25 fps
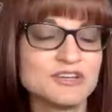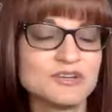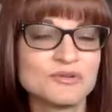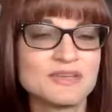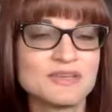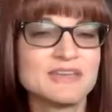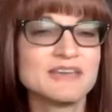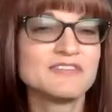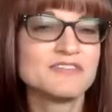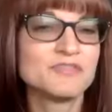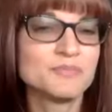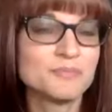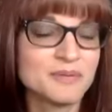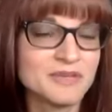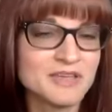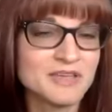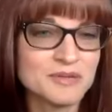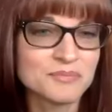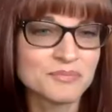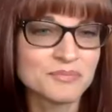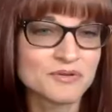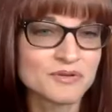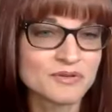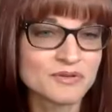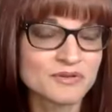you give
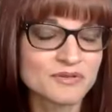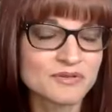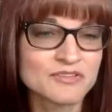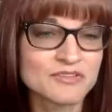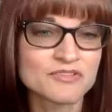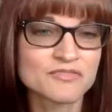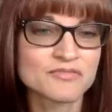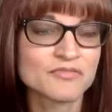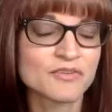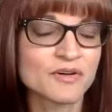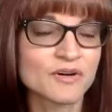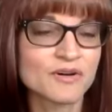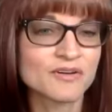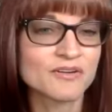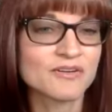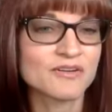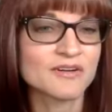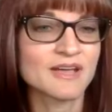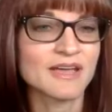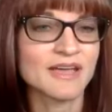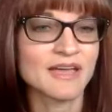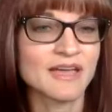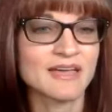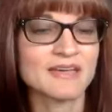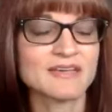people as
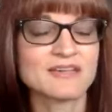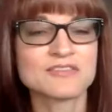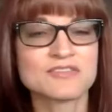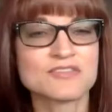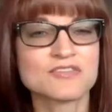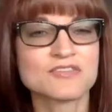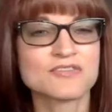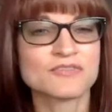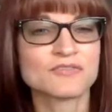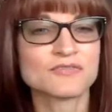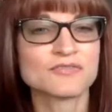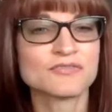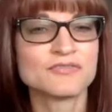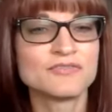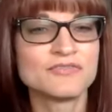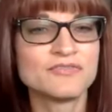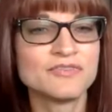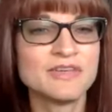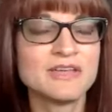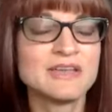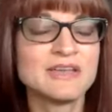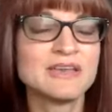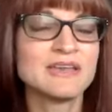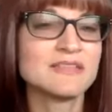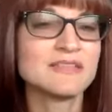far as
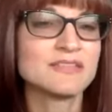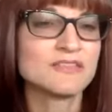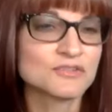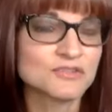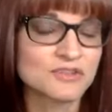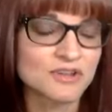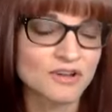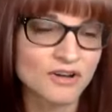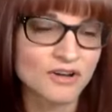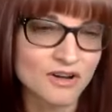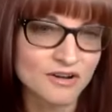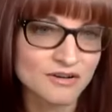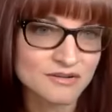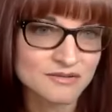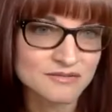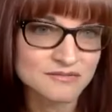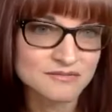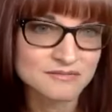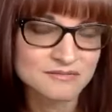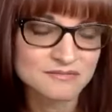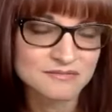feeding their dog?